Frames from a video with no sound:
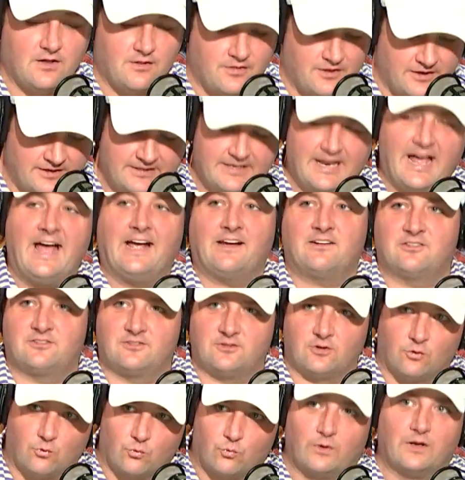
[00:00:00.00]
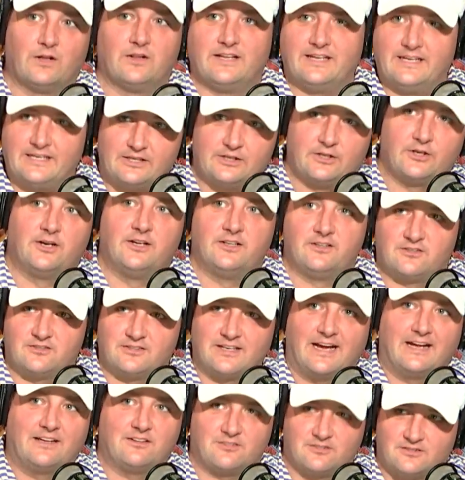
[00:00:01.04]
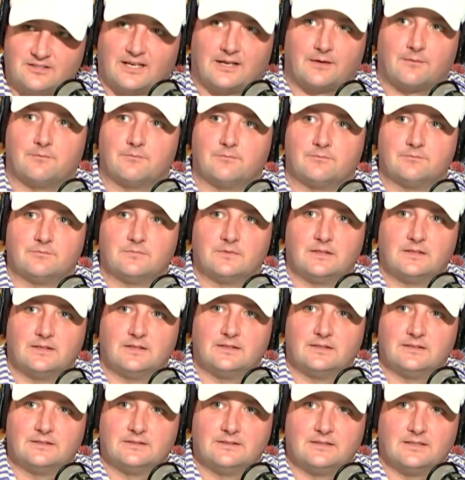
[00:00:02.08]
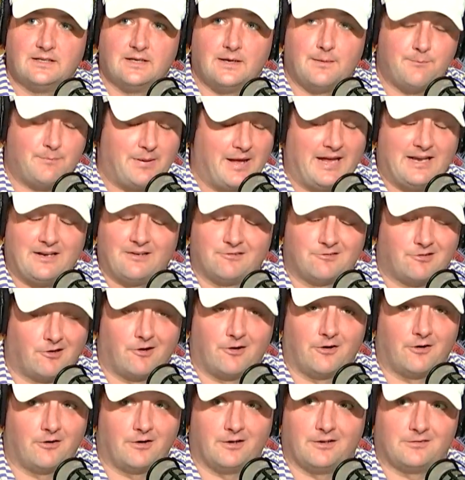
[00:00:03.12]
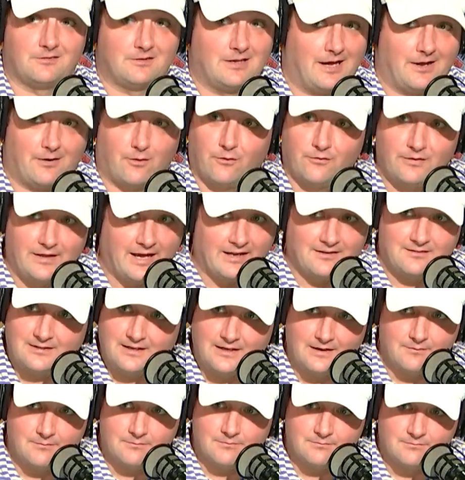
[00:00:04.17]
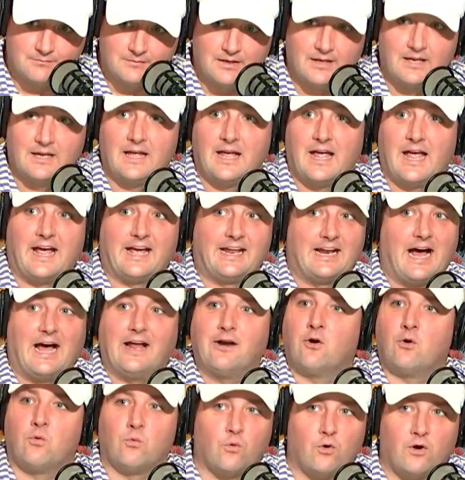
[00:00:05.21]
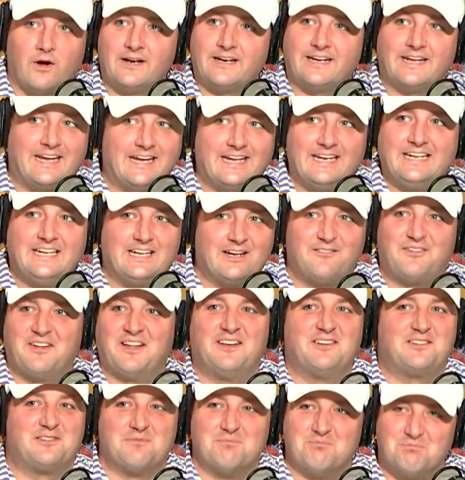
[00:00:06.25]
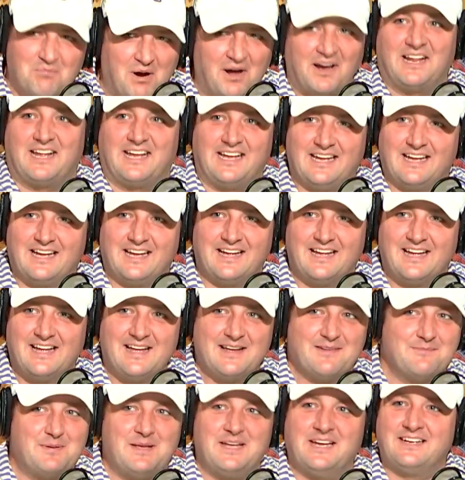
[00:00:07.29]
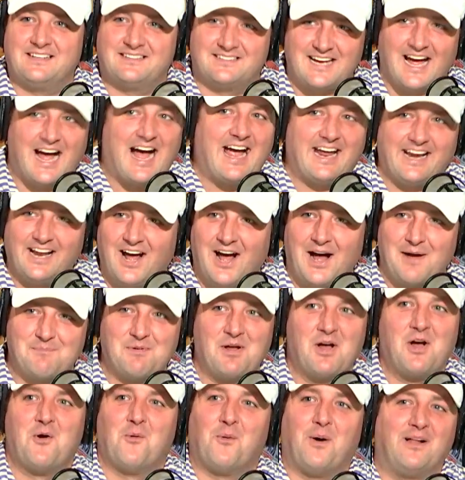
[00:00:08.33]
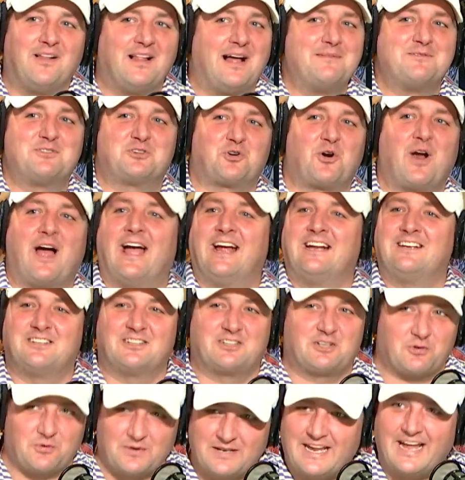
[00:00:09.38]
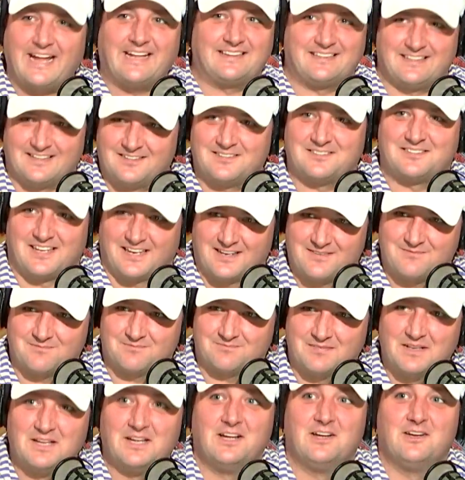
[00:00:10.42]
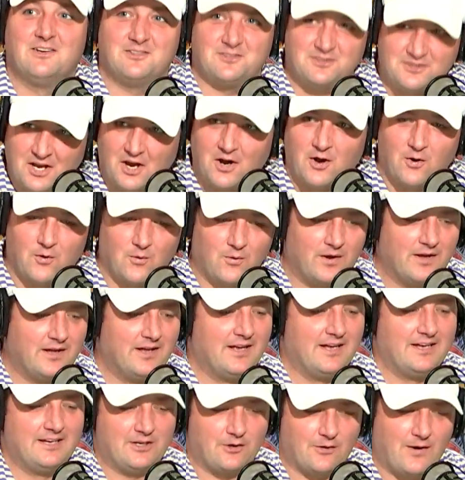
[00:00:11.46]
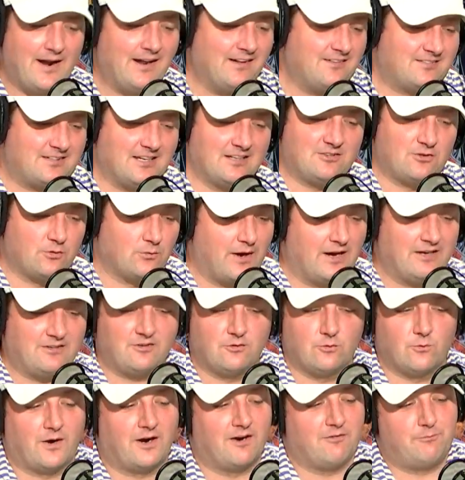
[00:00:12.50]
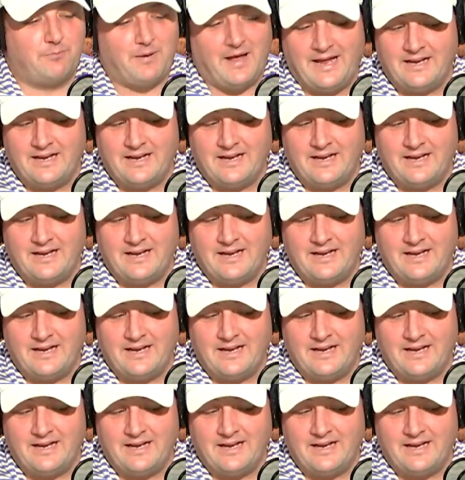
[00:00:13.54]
the next really good Saints team. Payton Turner is not on that team, and I don't want any of his money being tied up while I'm trying to create this team. So you're at a situation where if